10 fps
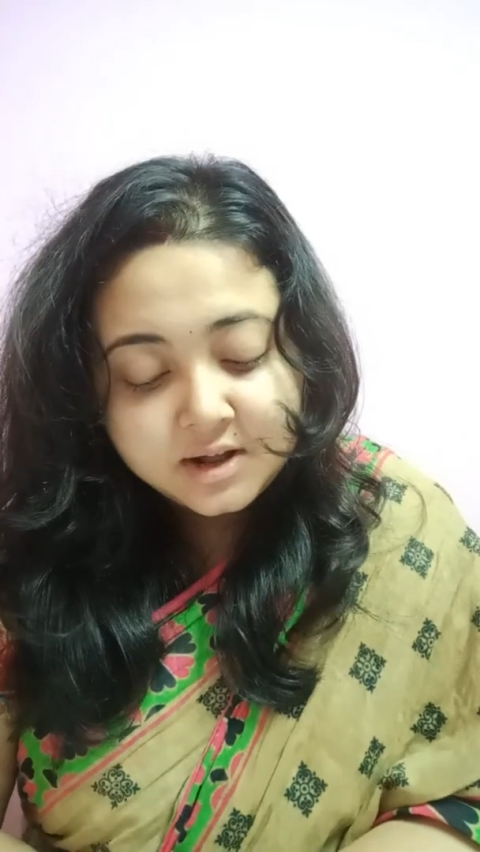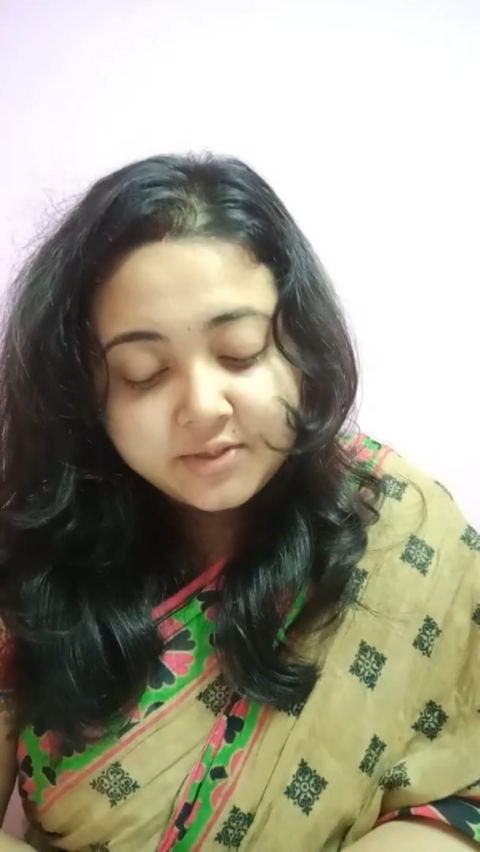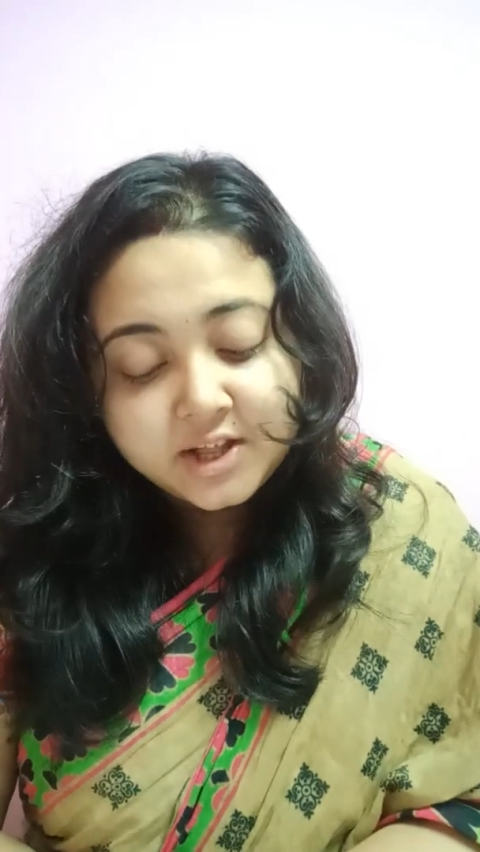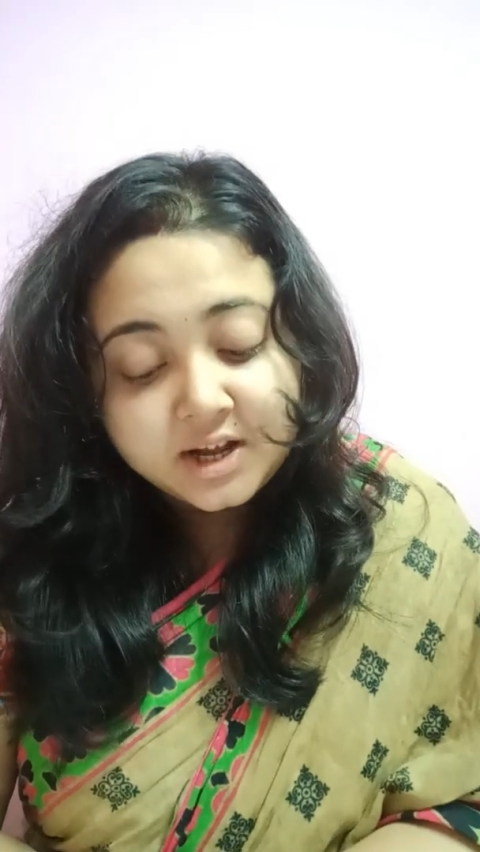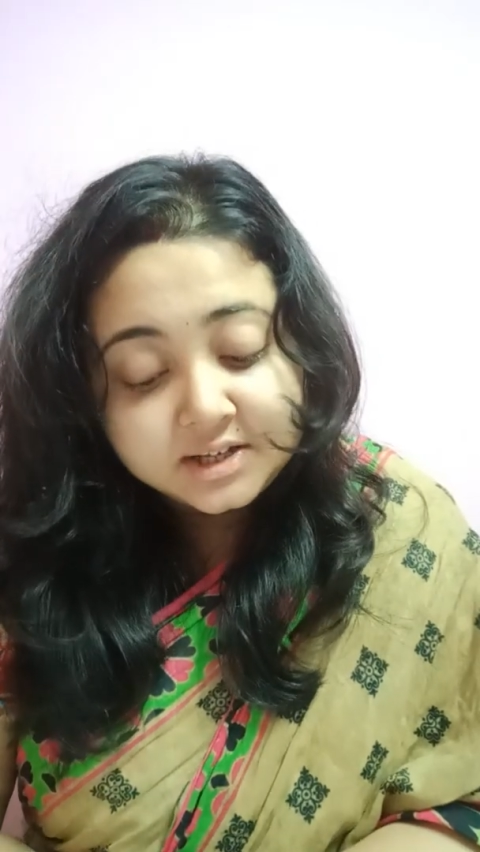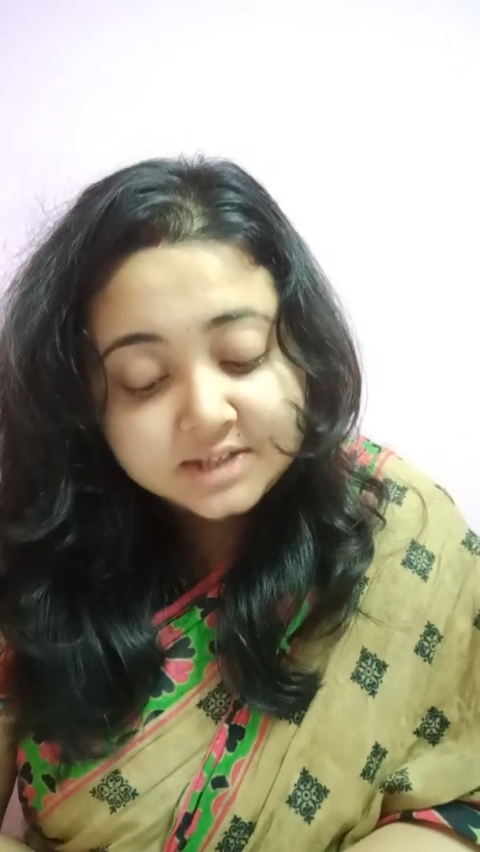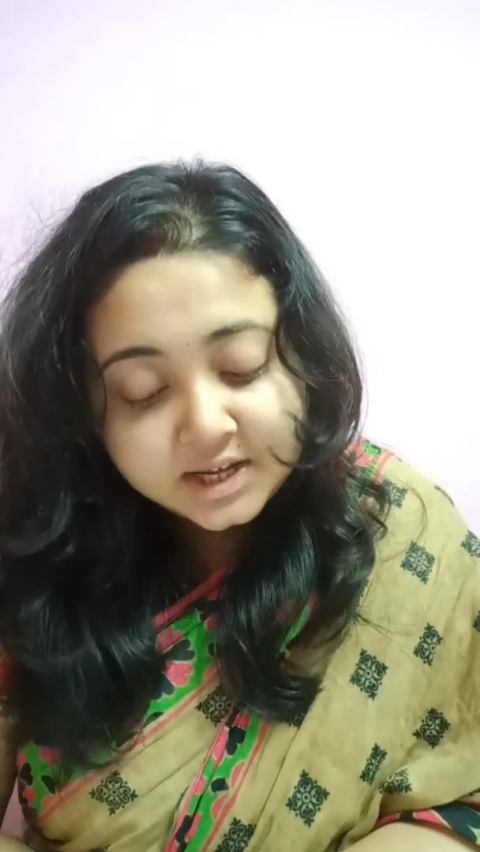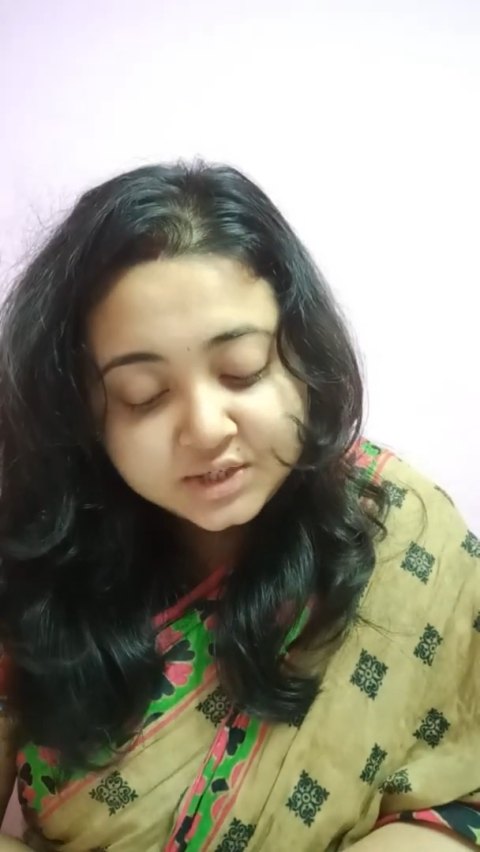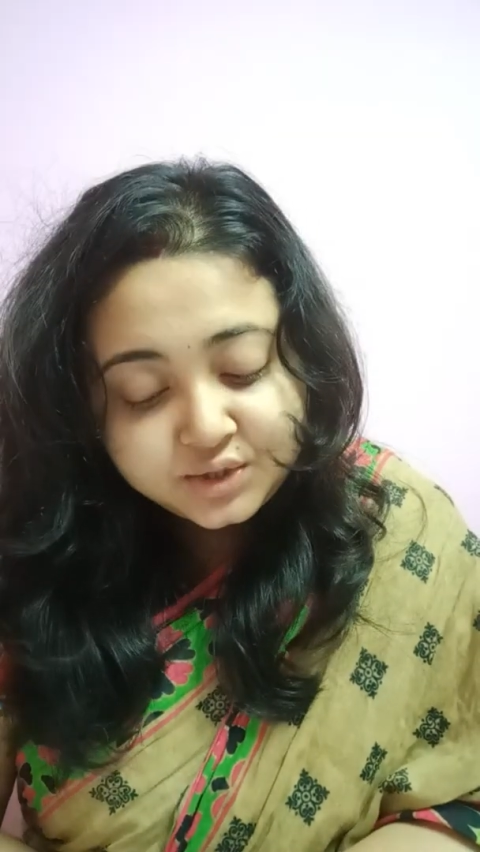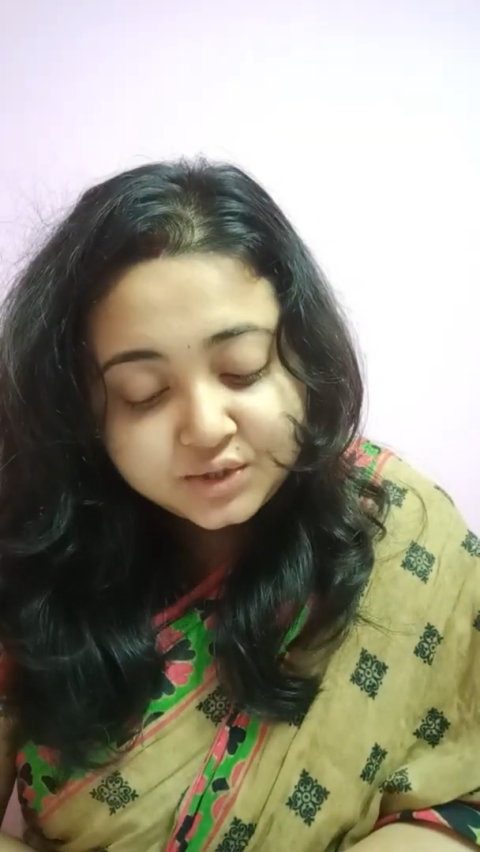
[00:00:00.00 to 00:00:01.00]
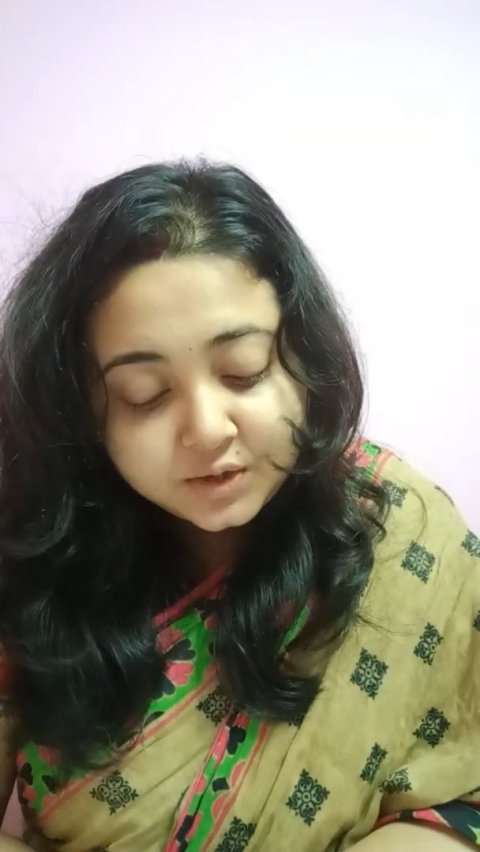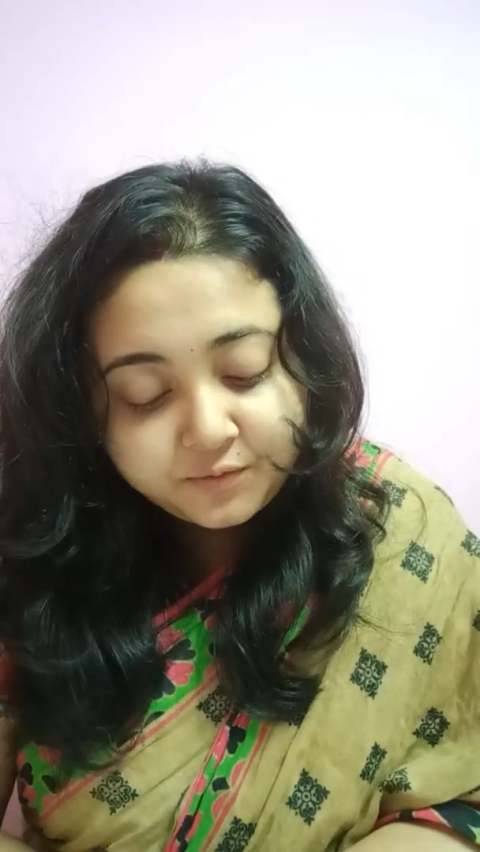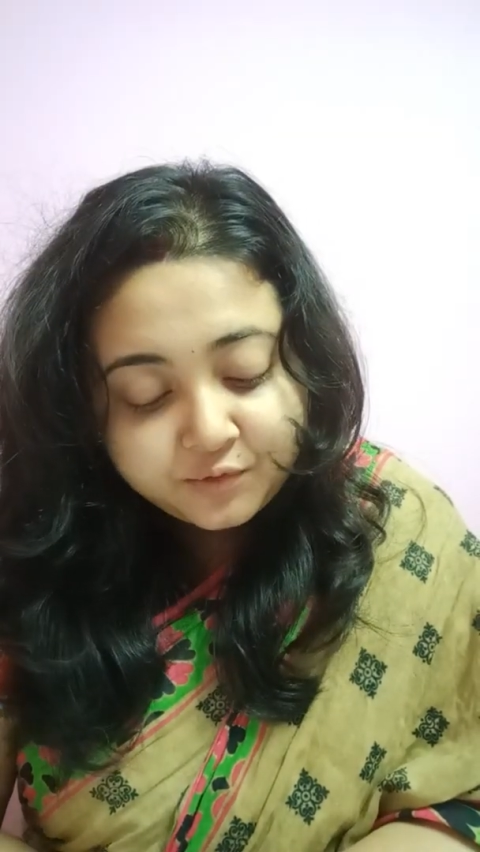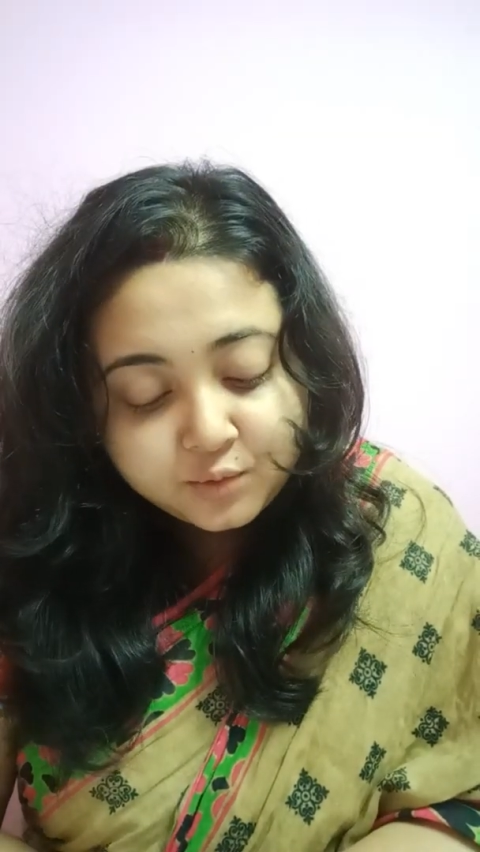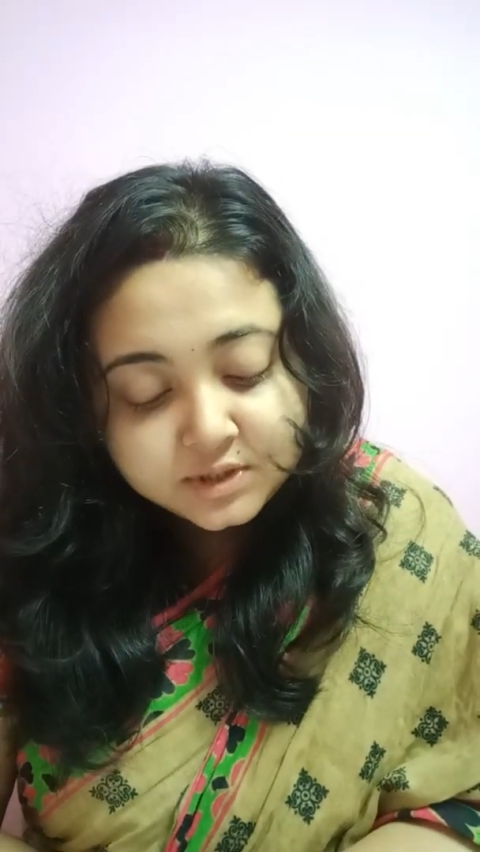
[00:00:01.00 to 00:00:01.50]
The undigested
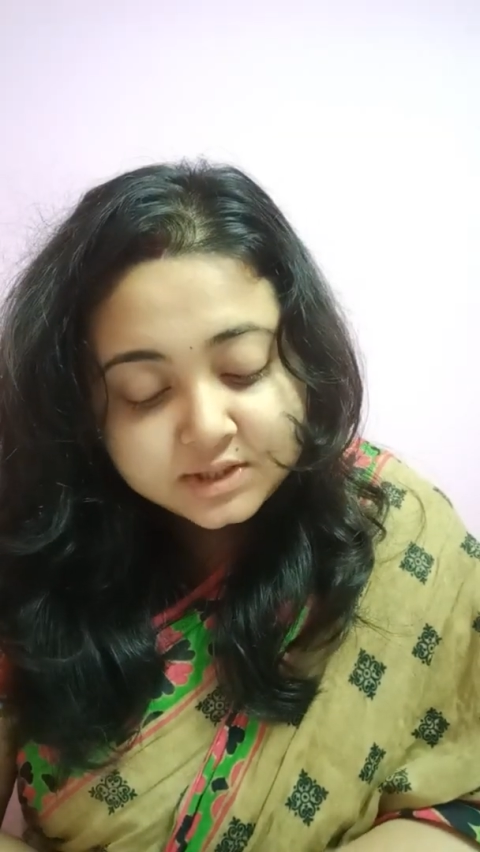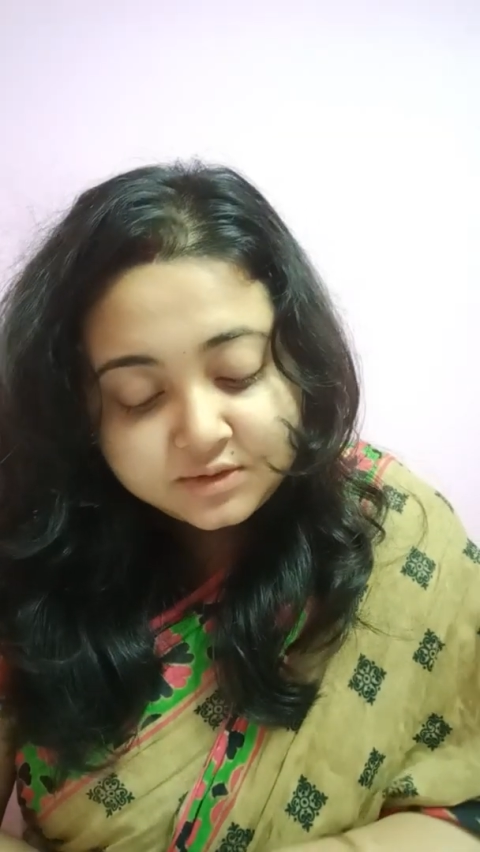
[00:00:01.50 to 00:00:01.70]
food is